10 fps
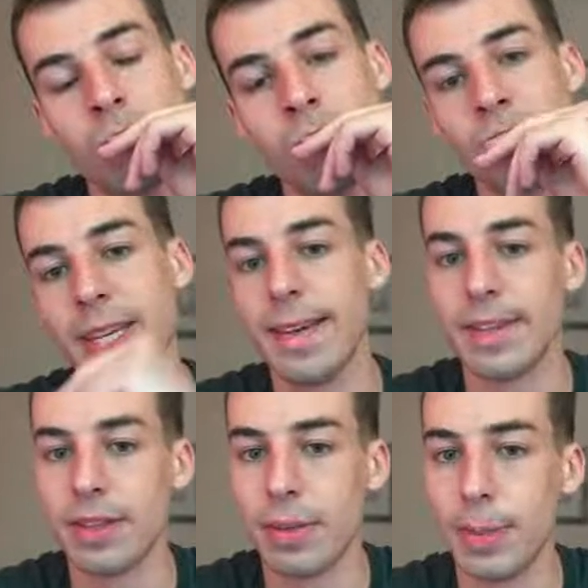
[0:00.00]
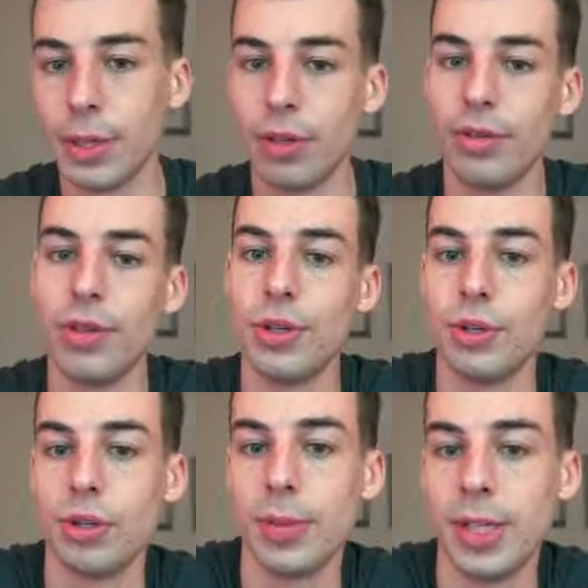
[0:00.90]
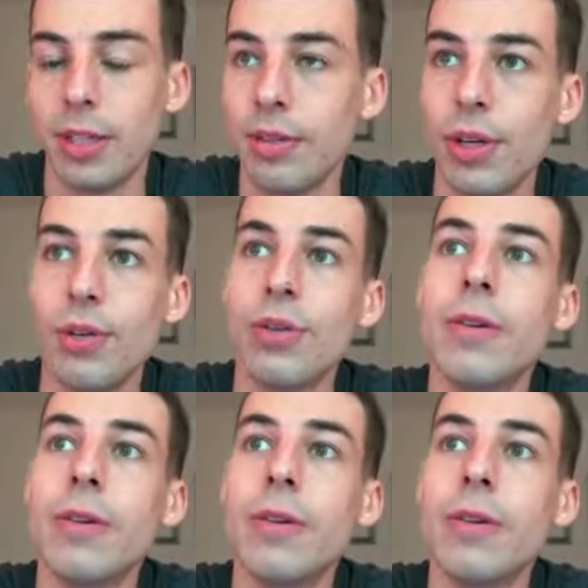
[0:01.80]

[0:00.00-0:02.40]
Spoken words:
Yeah, that's the bigger of the two, could be any of those.